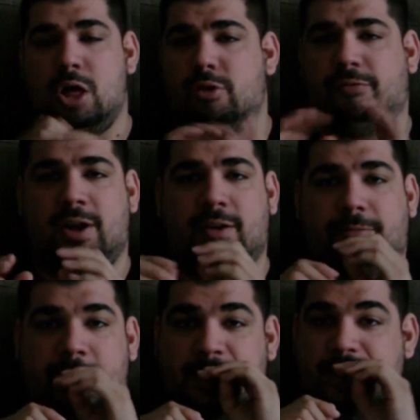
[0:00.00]
other
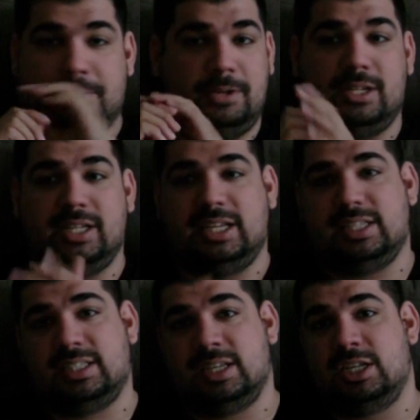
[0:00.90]
Final Fantasy
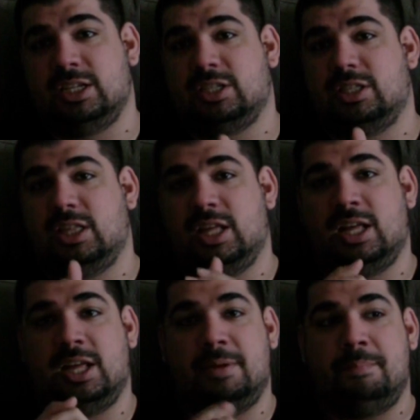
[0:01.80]
releases,
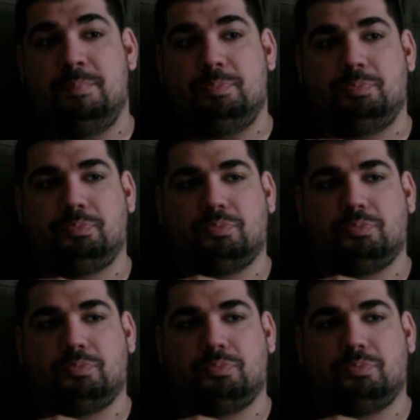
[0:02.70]
the